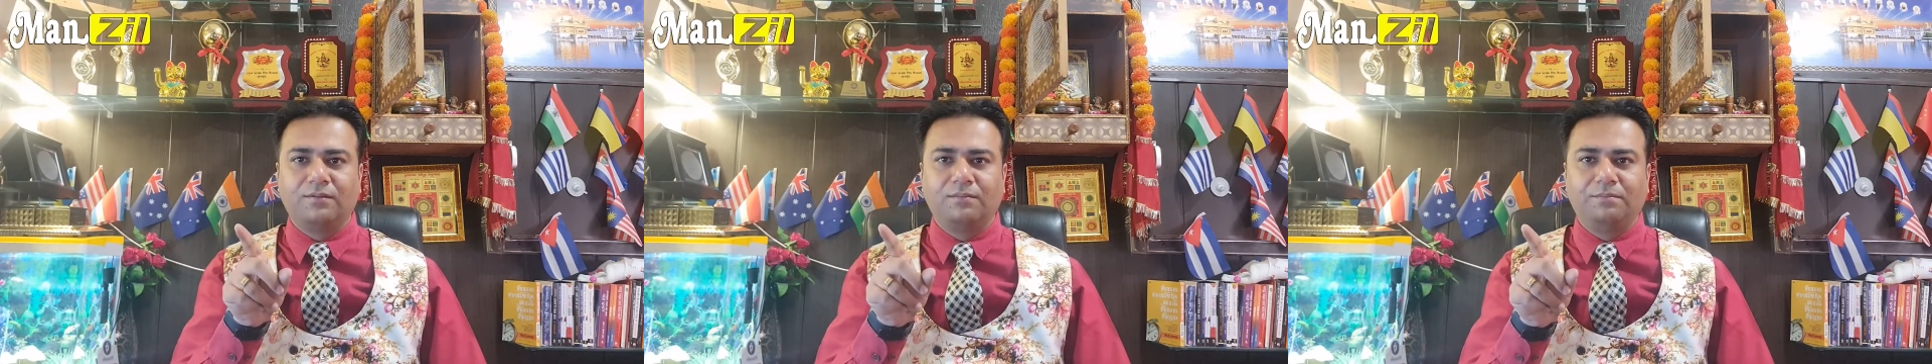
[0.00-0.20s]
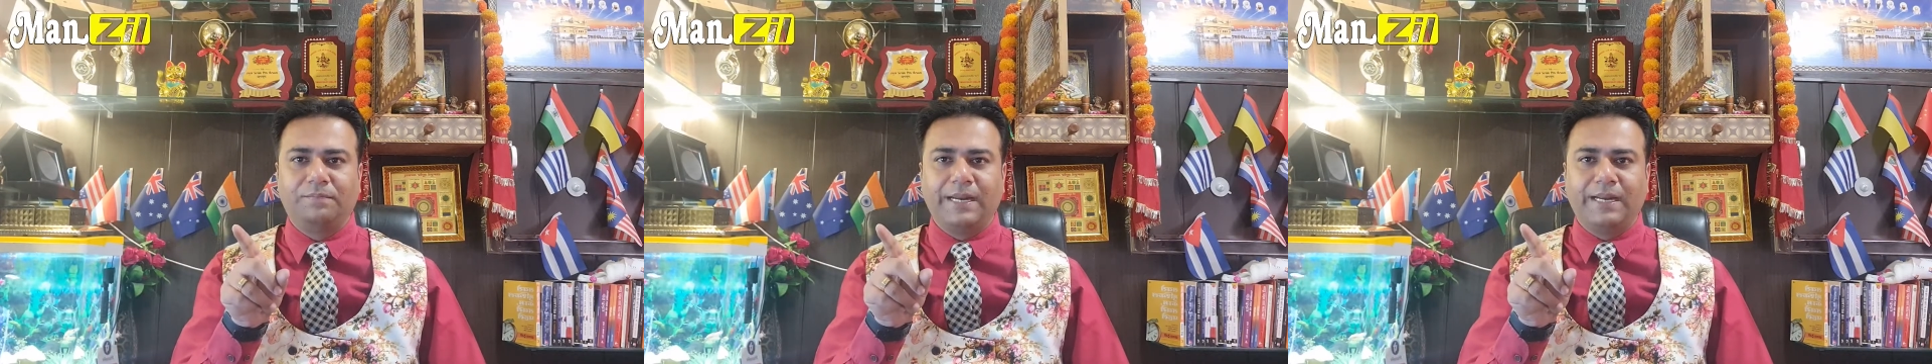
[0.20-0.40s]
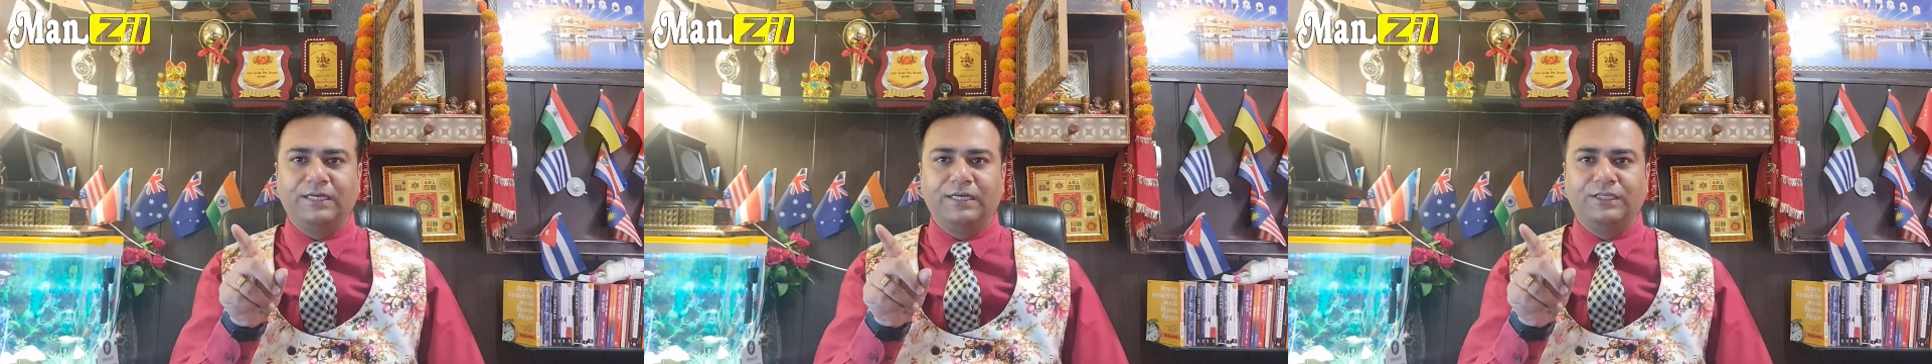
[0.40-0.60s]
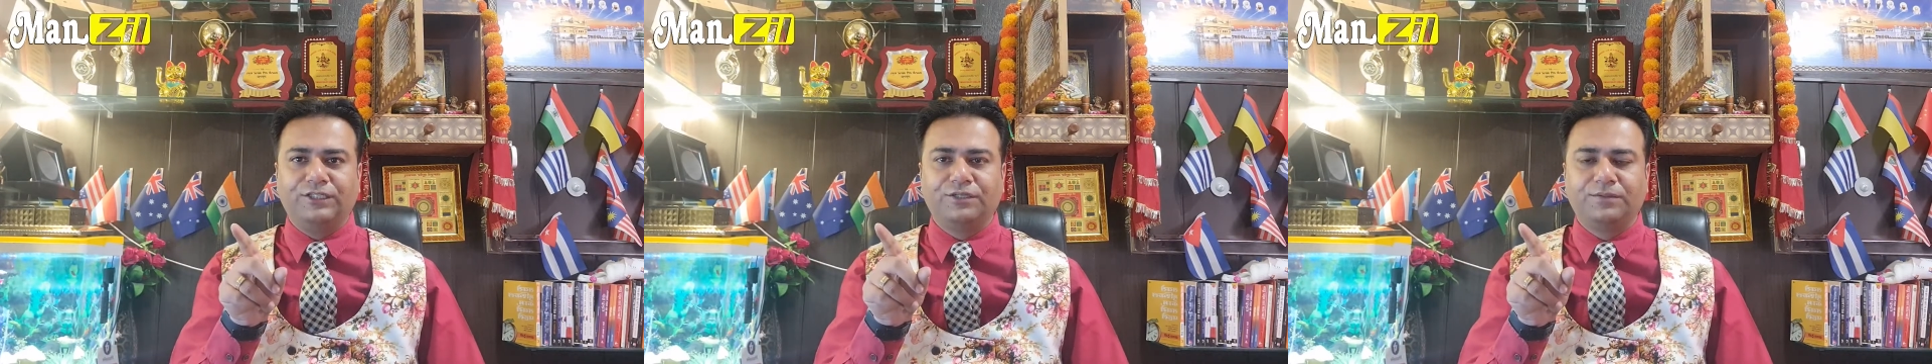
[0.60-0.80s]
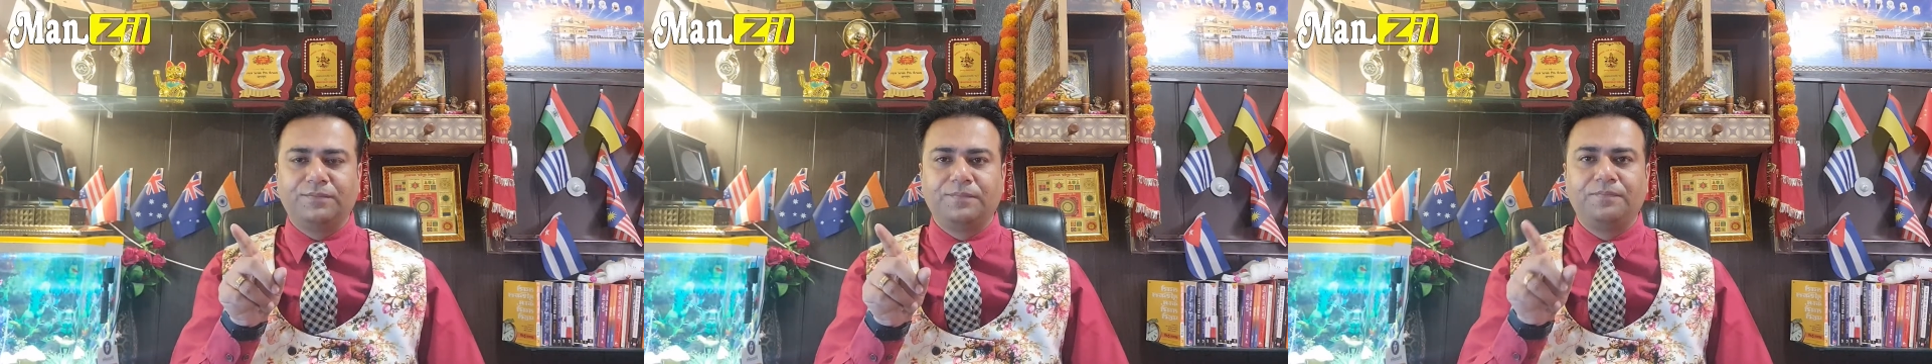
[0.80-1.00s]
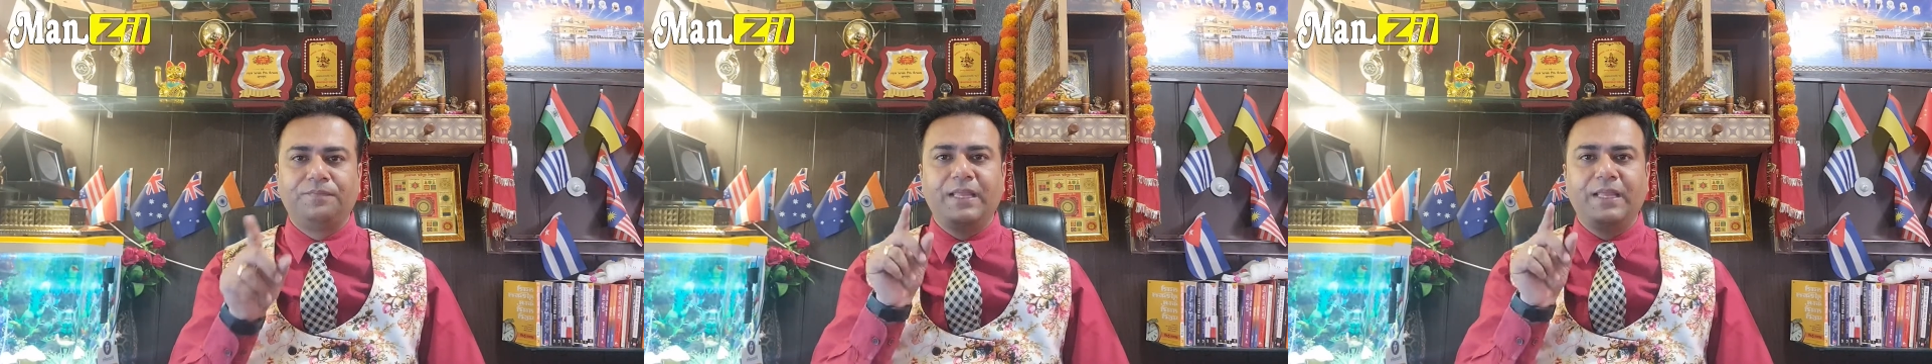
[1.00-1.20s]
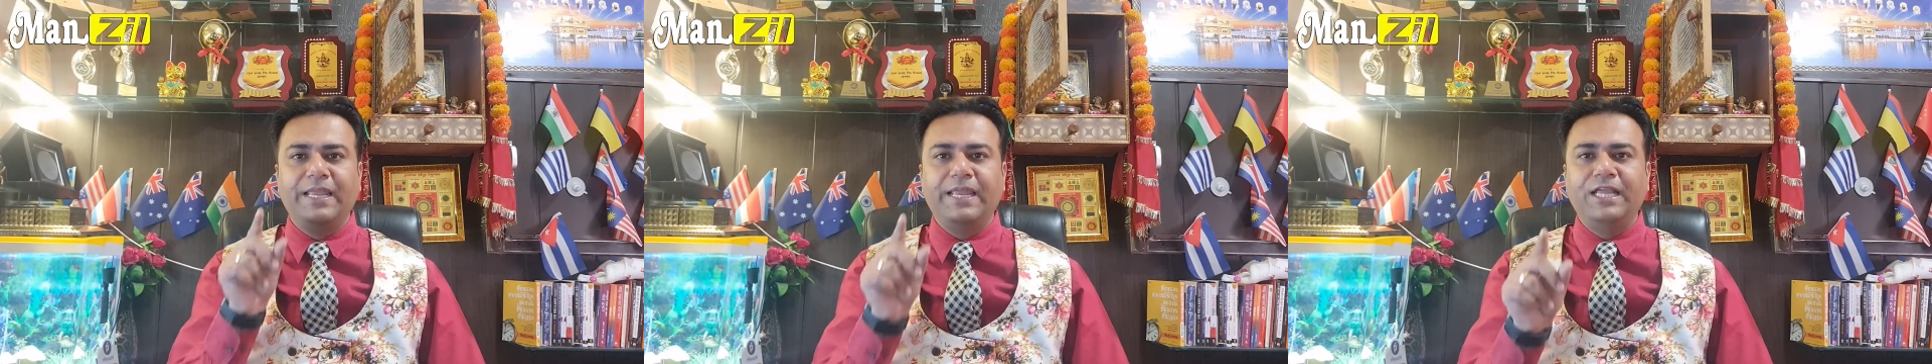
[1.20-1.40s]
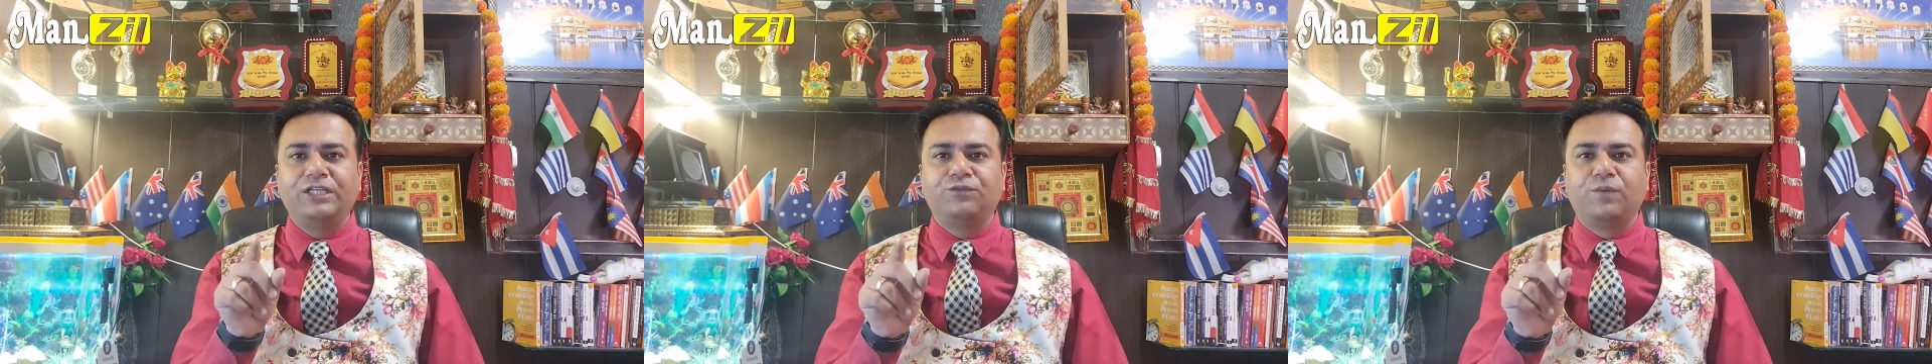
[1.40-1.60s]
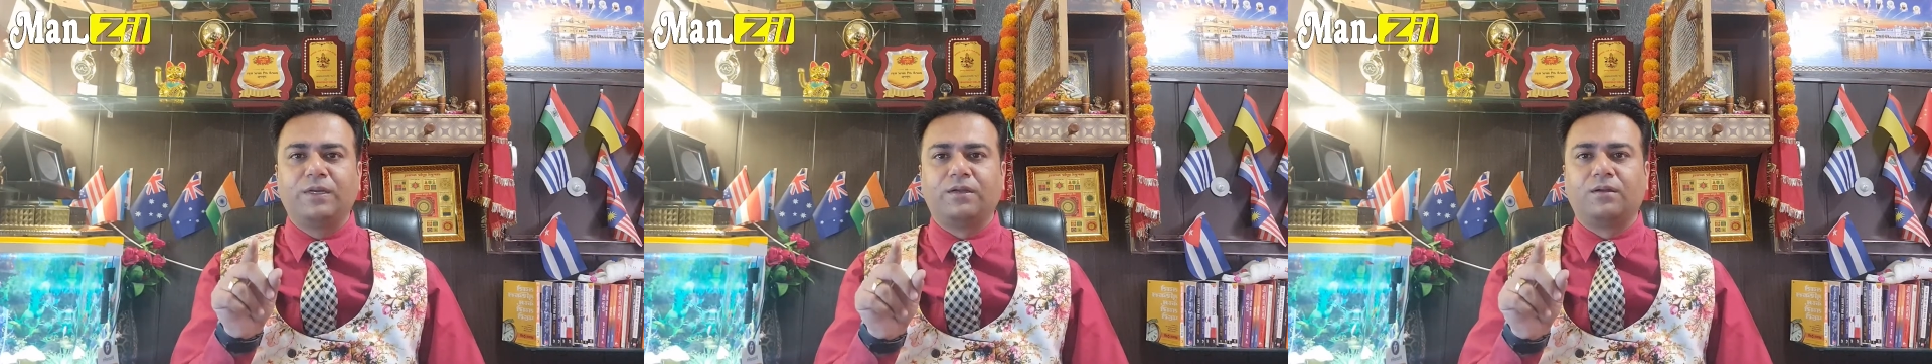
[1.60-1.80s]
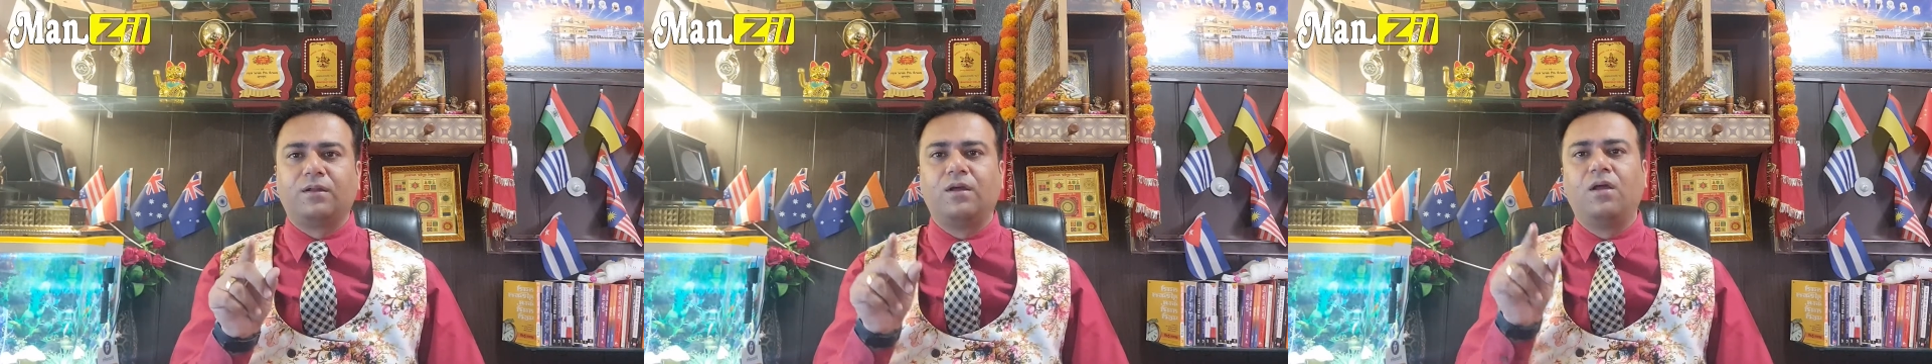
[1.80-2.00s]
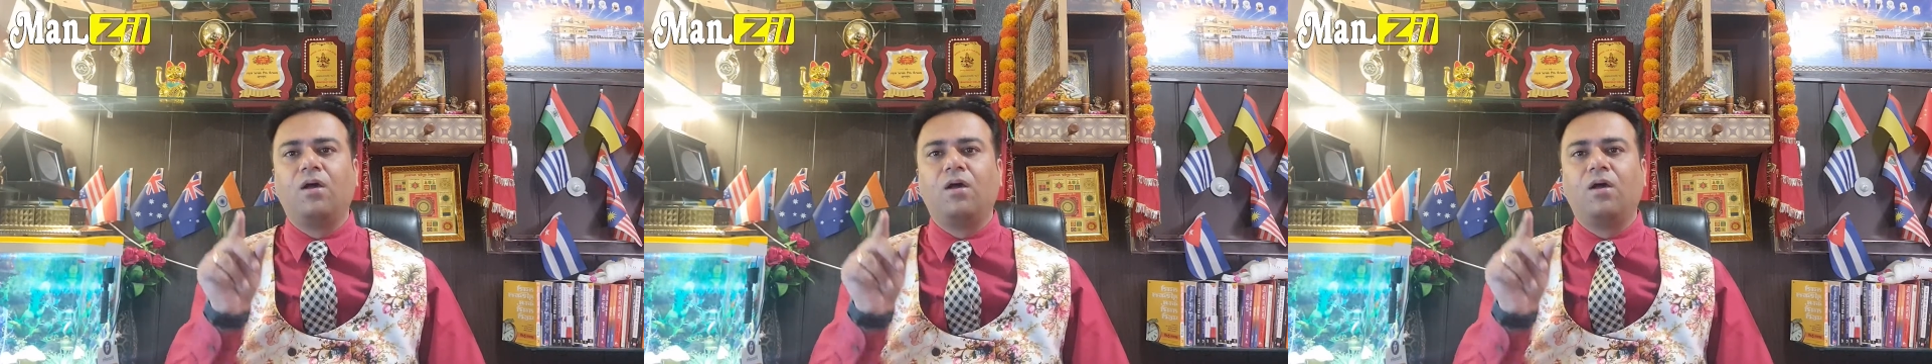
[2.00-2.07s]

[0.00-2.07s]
Bracket. Each one